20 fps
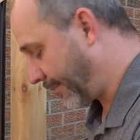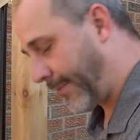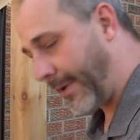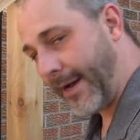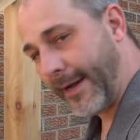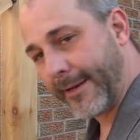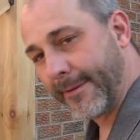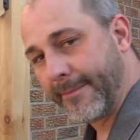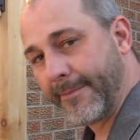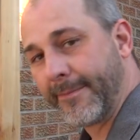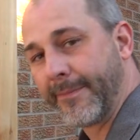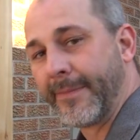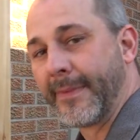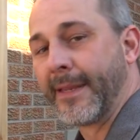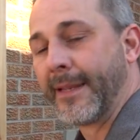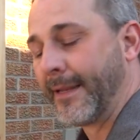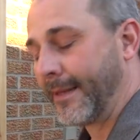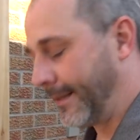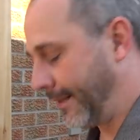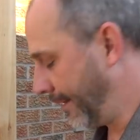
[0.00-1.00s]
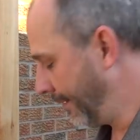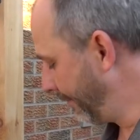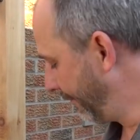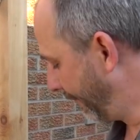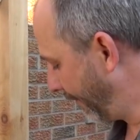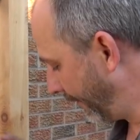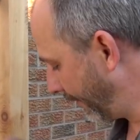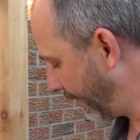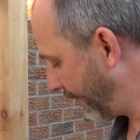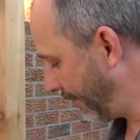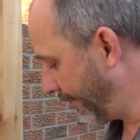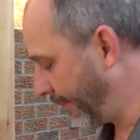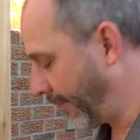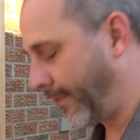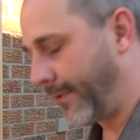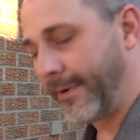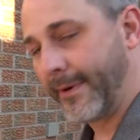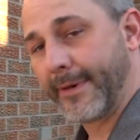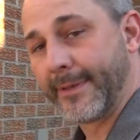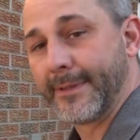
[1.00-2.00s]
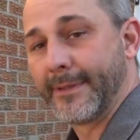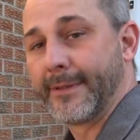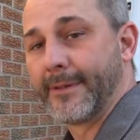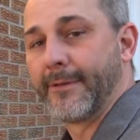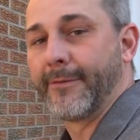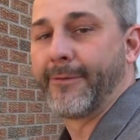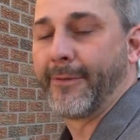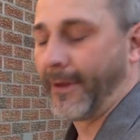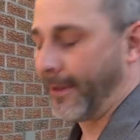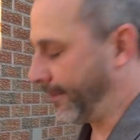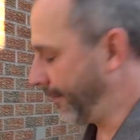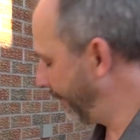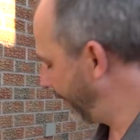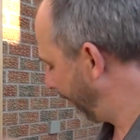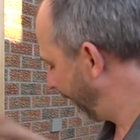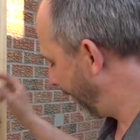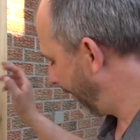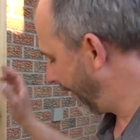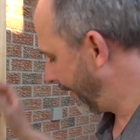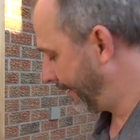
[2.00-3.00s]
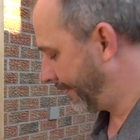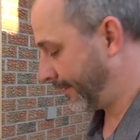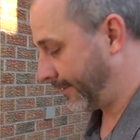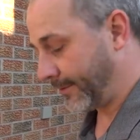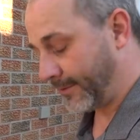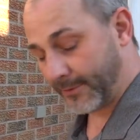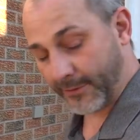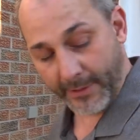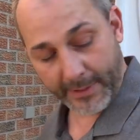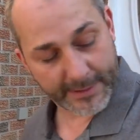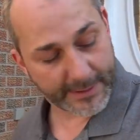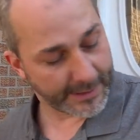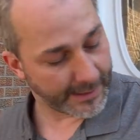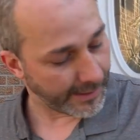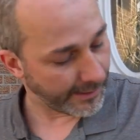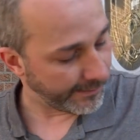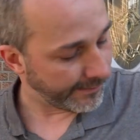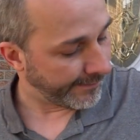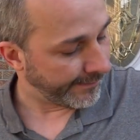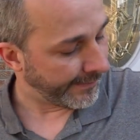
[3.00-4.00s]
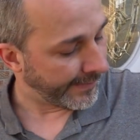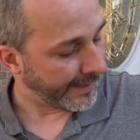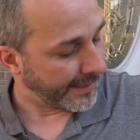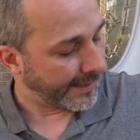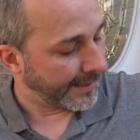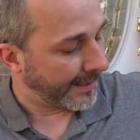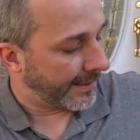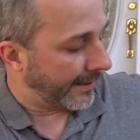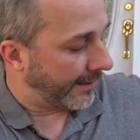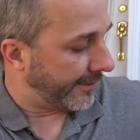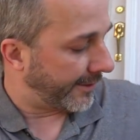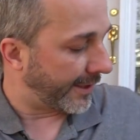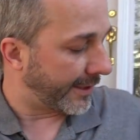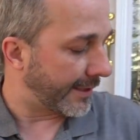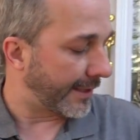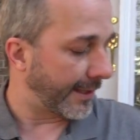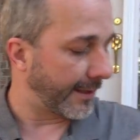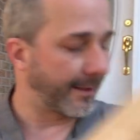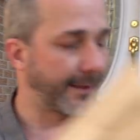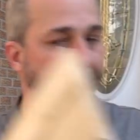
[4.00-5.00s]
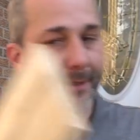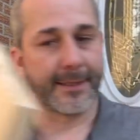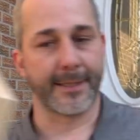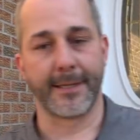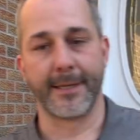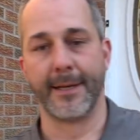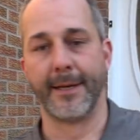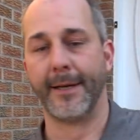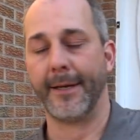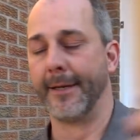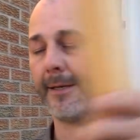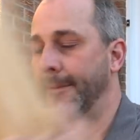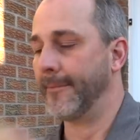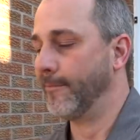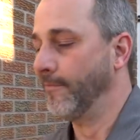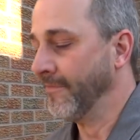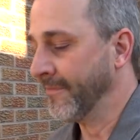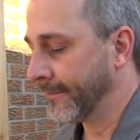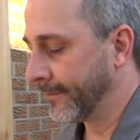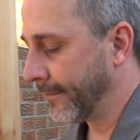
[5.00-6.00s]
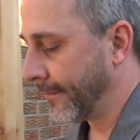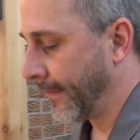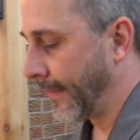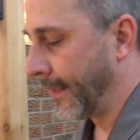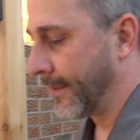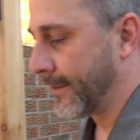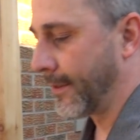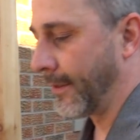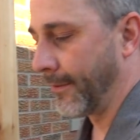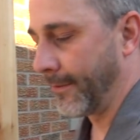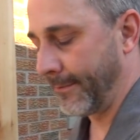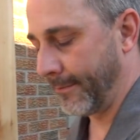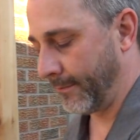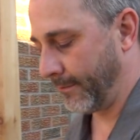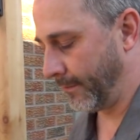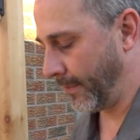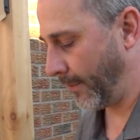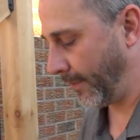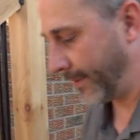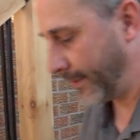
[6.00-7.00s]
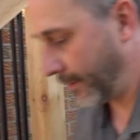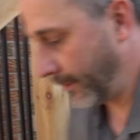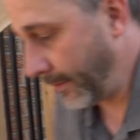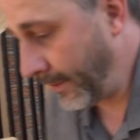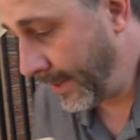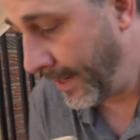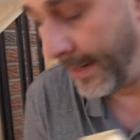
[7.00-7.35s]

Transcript: bottom, invert the board, follow the line, trace it out, just like this. So what we do,